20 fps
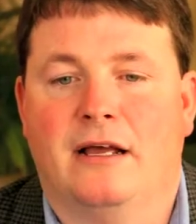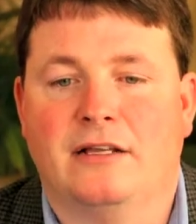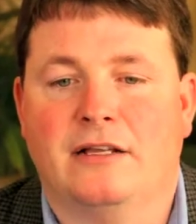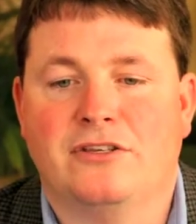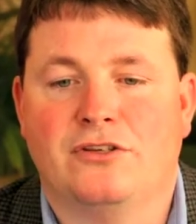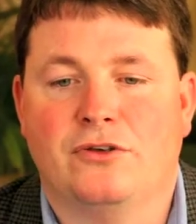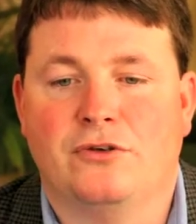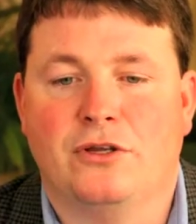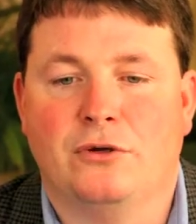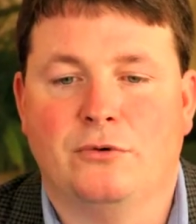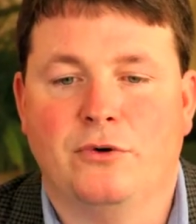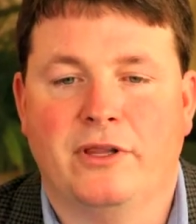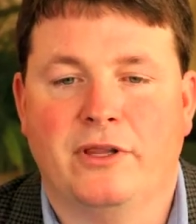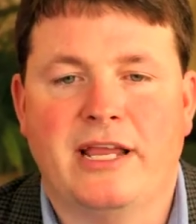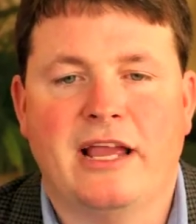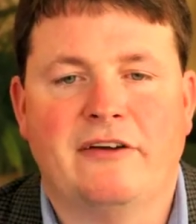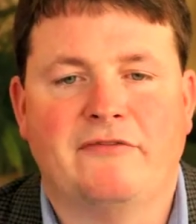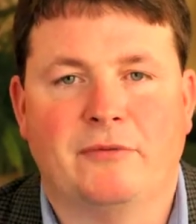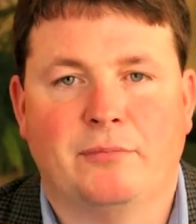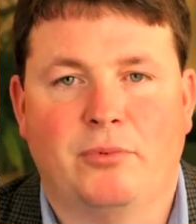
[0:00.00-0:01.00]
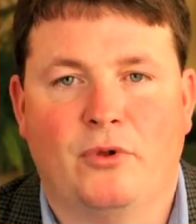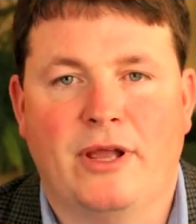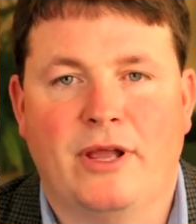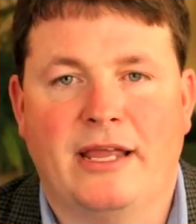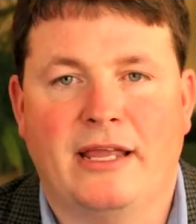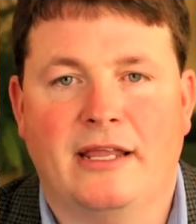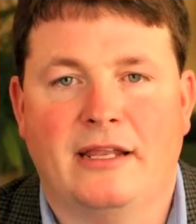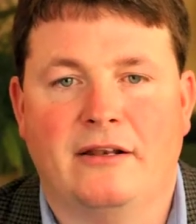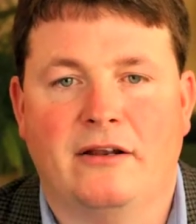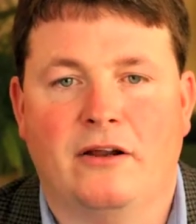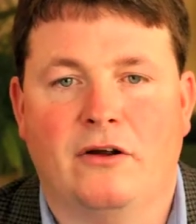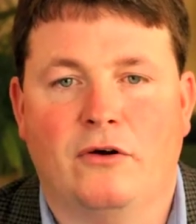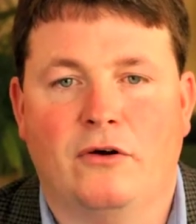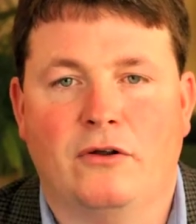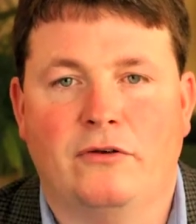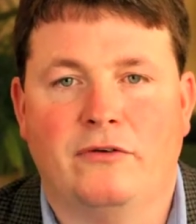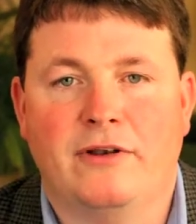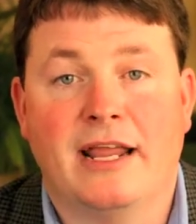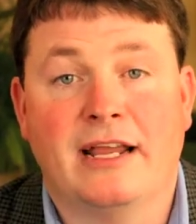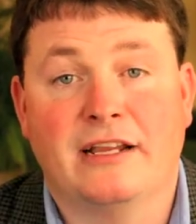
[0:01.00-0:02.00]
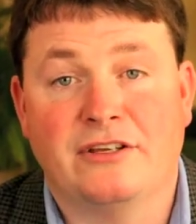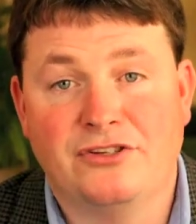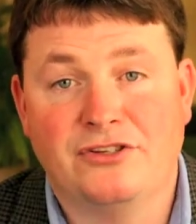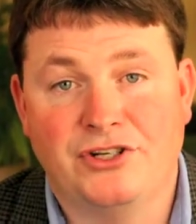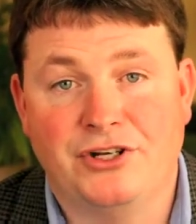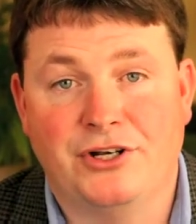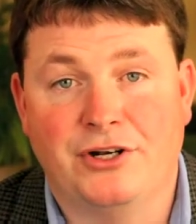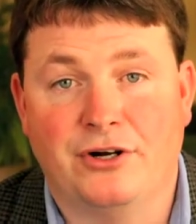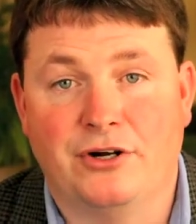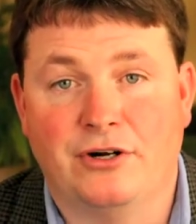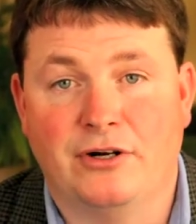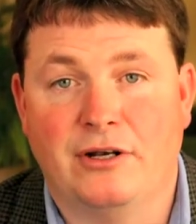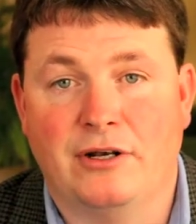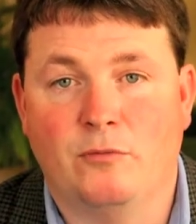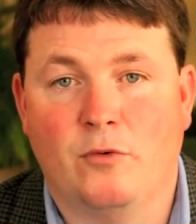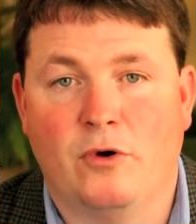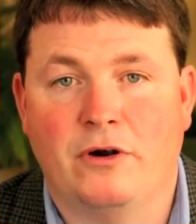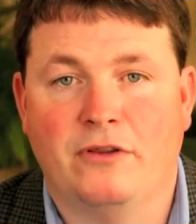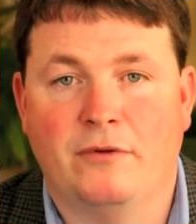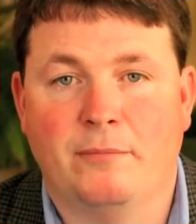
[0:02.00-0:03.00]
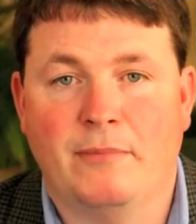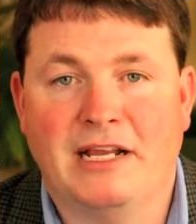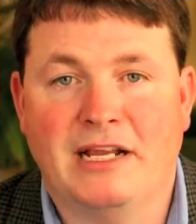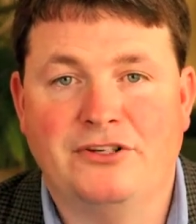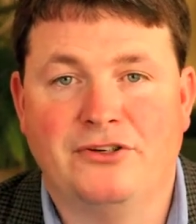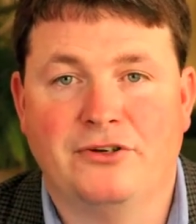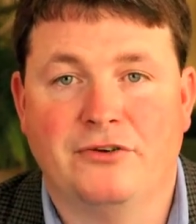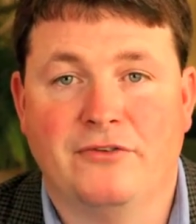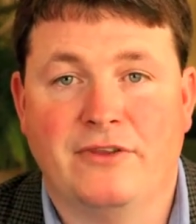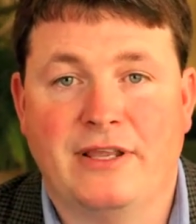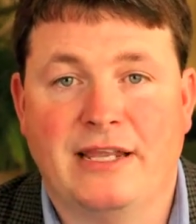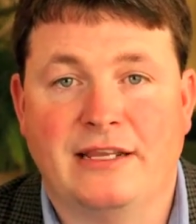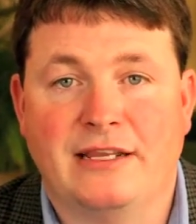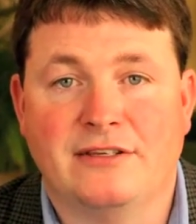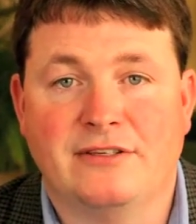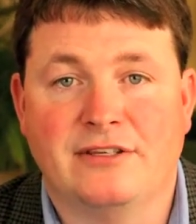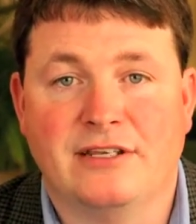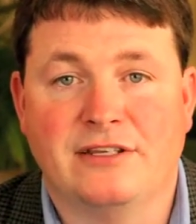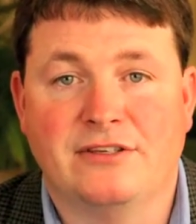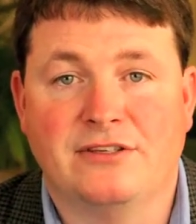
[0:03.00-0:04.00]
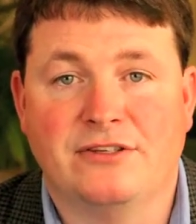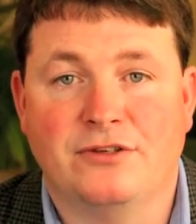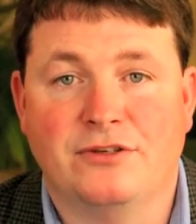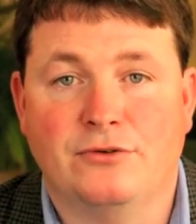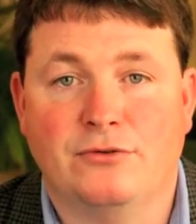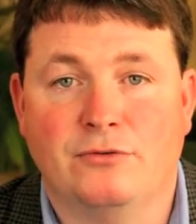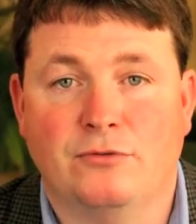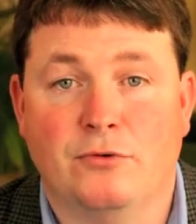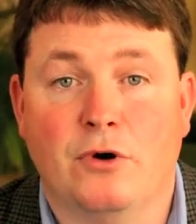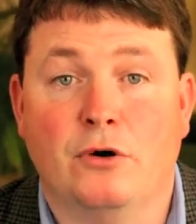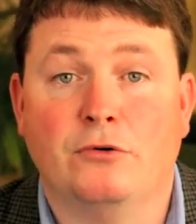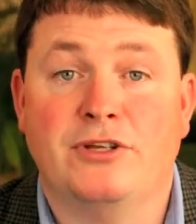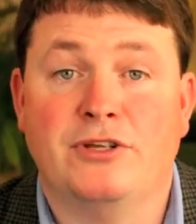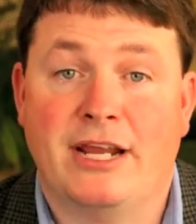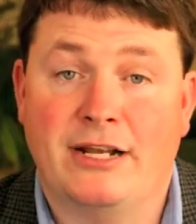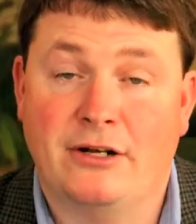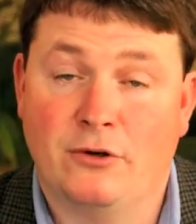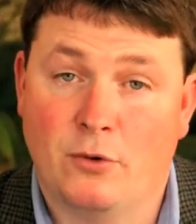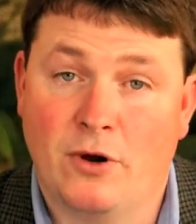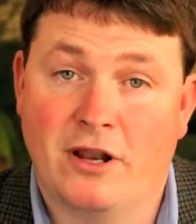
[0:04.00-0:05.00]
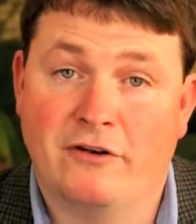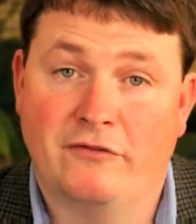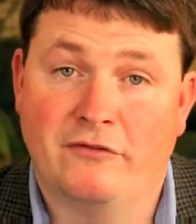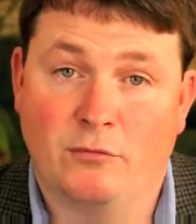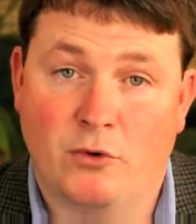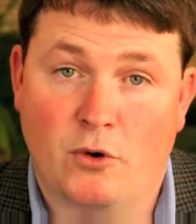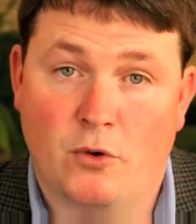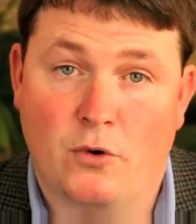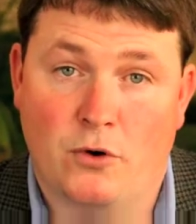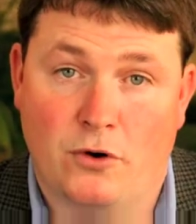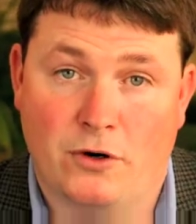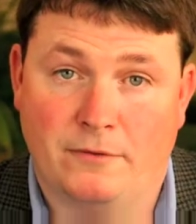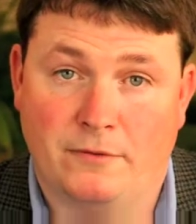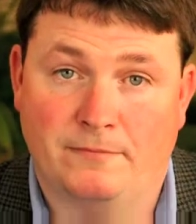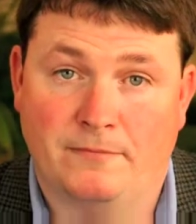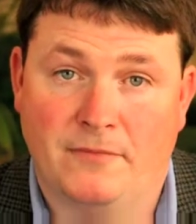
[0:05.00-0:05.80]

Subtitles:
So you really have to plan on next year, and one of the major things is to rotate away from corn.